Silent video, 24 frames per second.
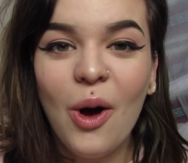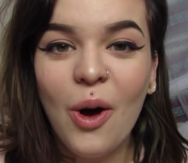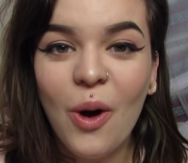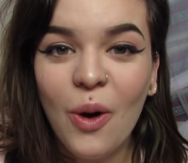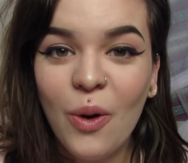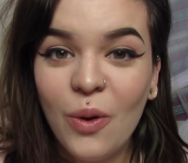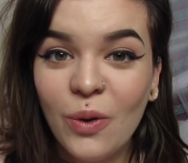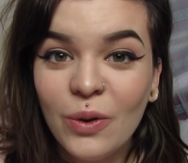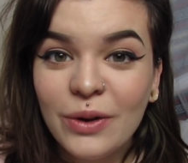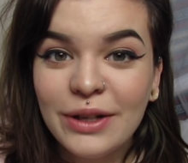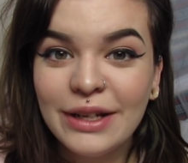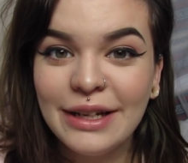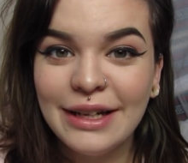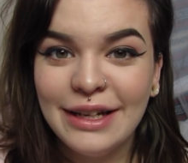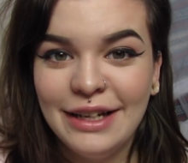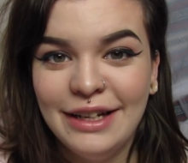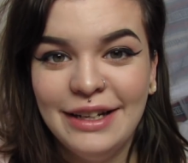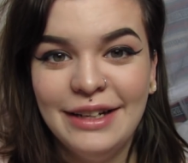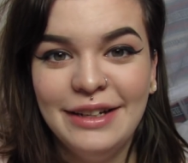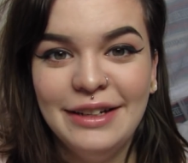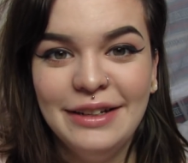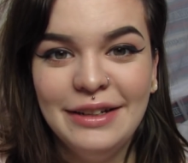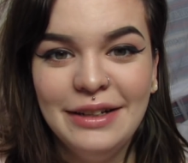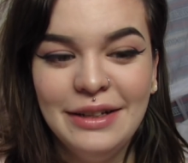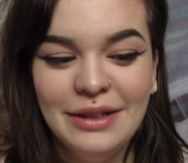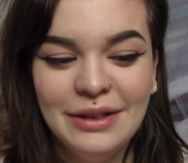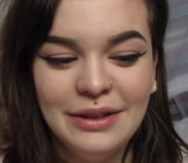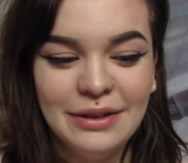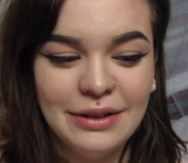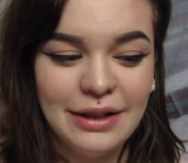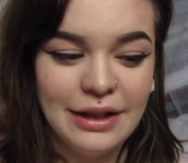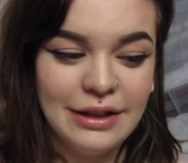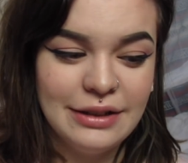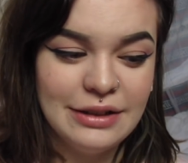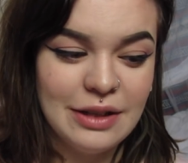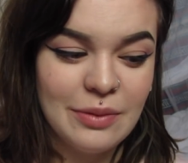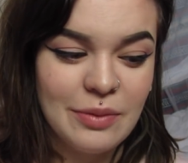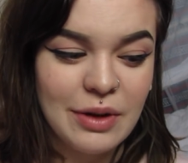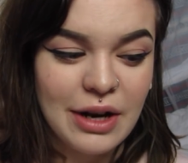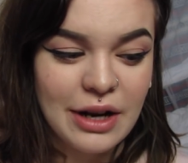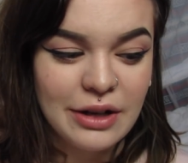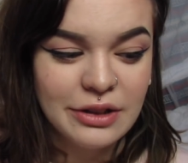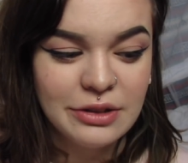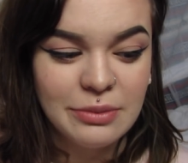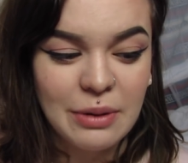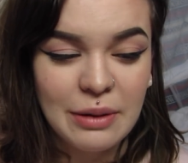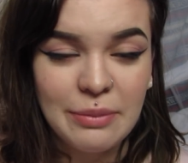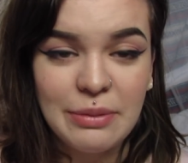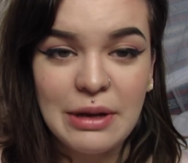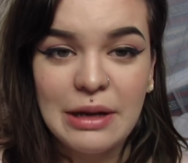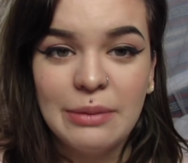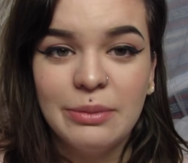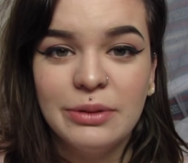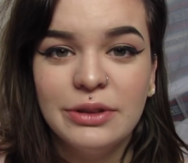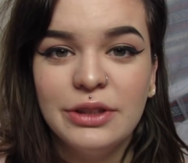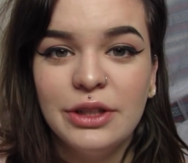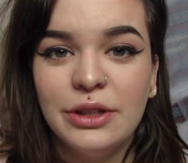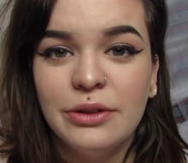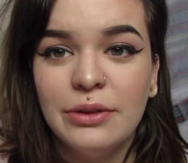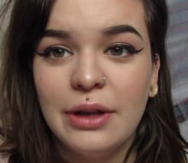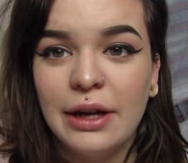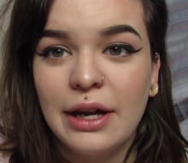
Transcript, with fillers: hold it in like someone else might be able to.